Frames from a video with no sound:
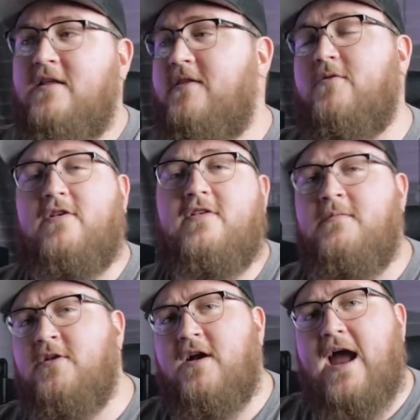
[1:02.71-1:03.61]
There was a
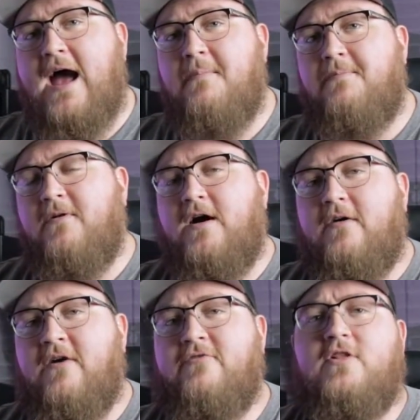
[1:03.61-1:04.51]
similar app
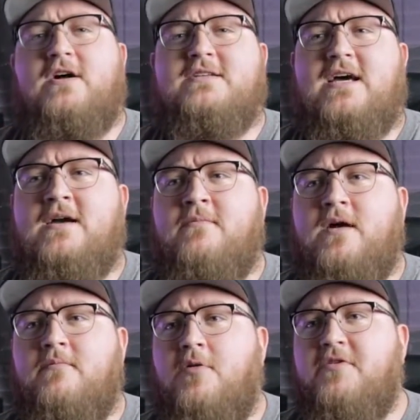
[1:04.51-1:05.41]
around for a long time
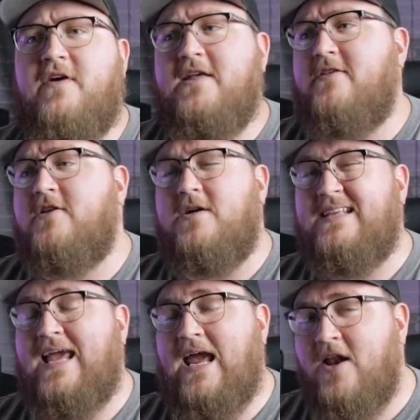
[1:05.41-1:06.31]
on mobile devices
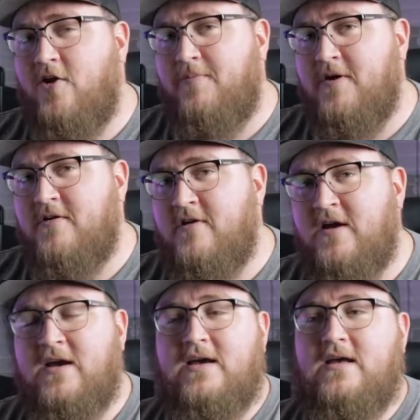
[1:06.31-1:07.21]
called Can Opener
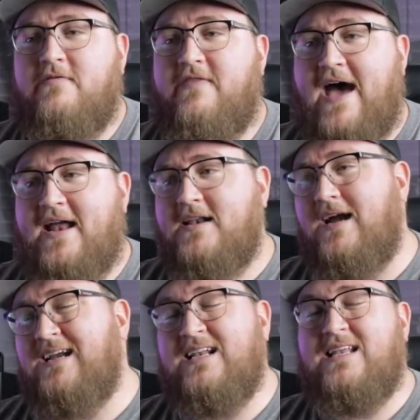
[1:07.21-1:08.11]
that
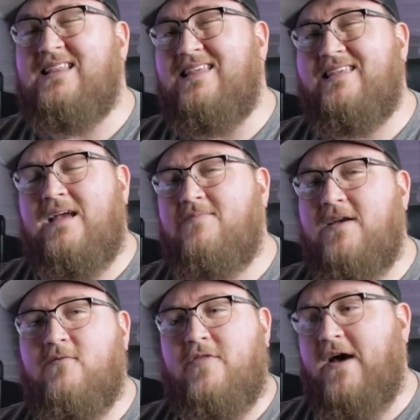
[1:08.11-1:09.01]
kind of did the same
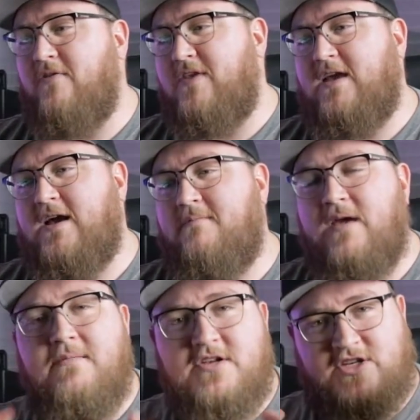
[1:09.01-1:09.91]
thing without the
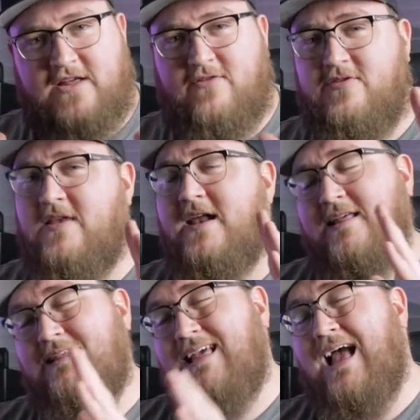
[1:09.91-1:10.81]
imaging. So it's not
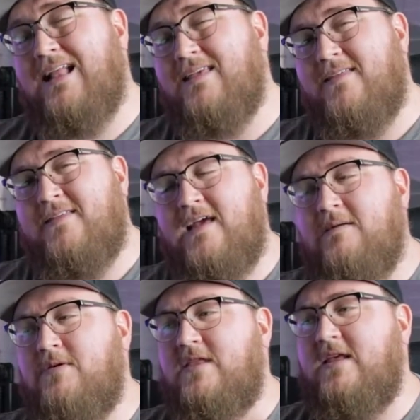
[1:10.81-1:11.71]
exactly the
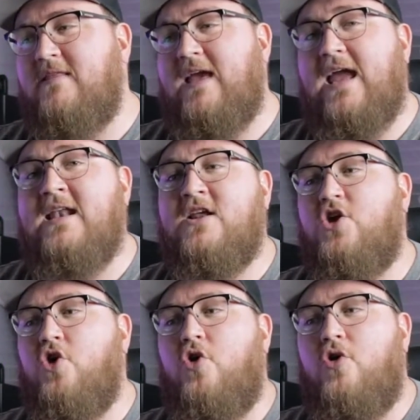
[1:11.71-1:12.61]
same, but the
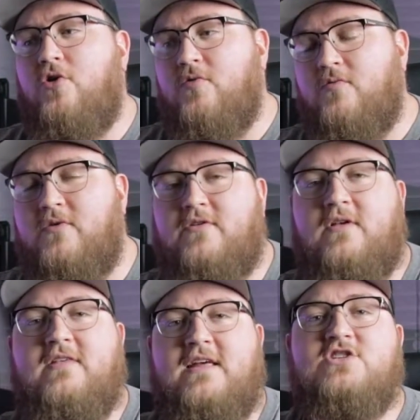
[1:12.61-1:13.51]
end goal
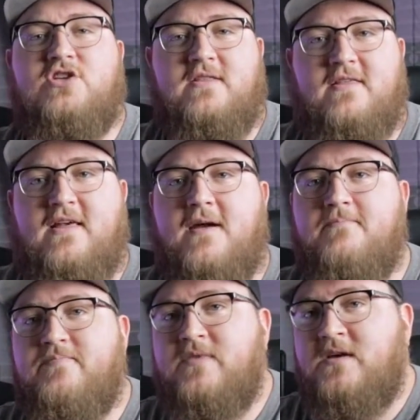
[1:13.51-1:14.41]
was essentially the
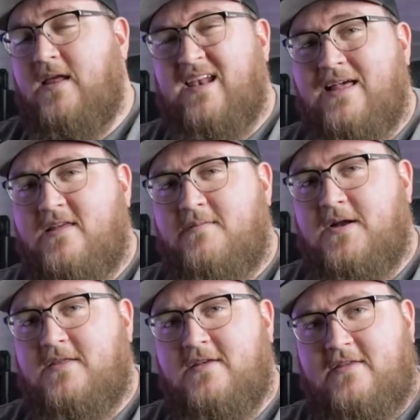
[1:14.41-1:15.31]
same. Now, the nice thing
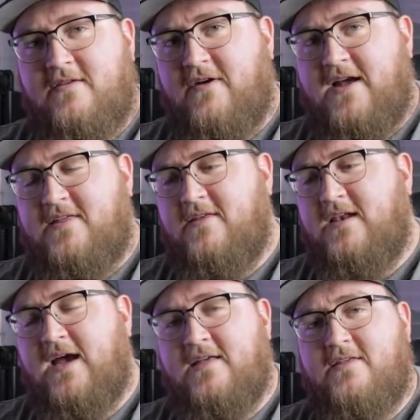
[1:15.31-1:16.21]
about this device is
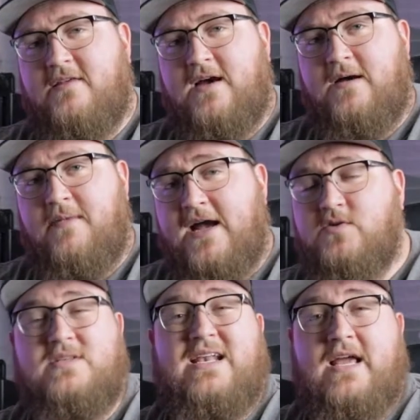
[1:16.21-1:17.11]
it has
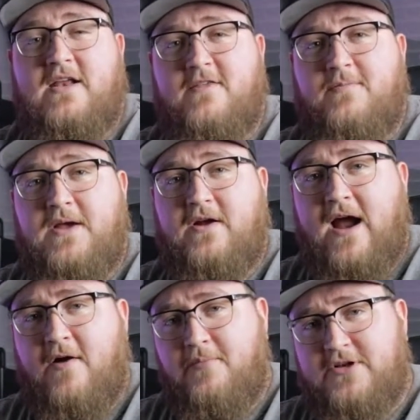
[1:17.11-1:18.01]
actual dedicated speaker
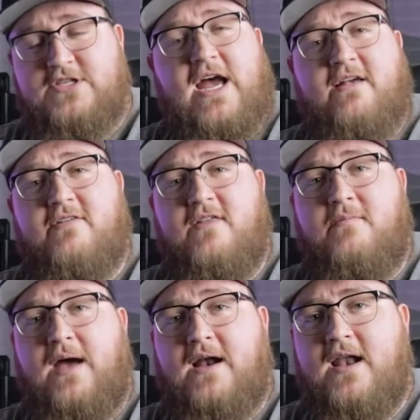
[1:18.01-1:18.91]
output jacks on the
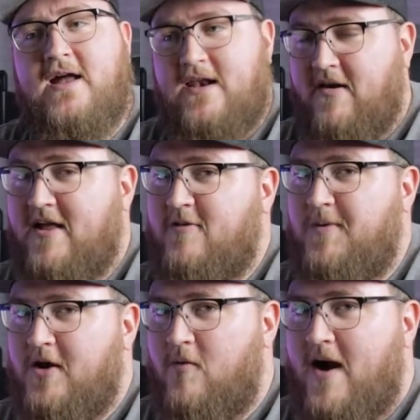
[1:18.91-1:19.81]
back. Not
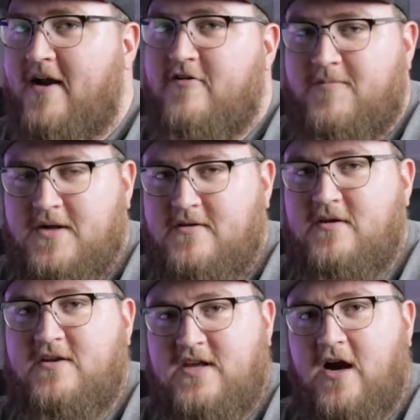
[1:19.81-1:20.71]
speaker wires, but
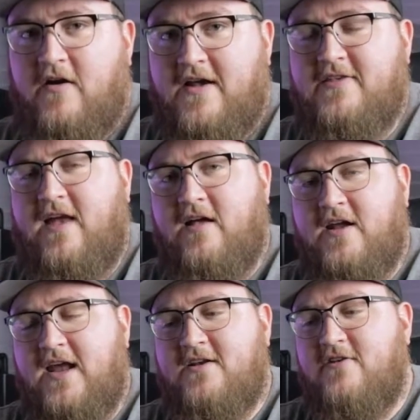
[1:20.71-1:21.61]
TRS style
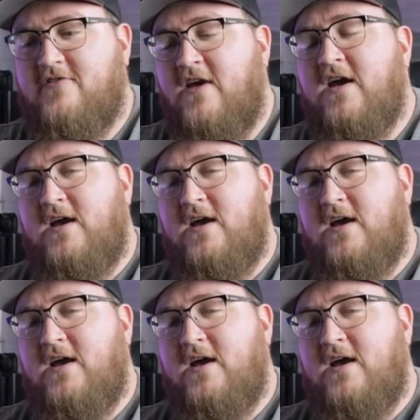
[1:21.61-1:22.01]
connectors.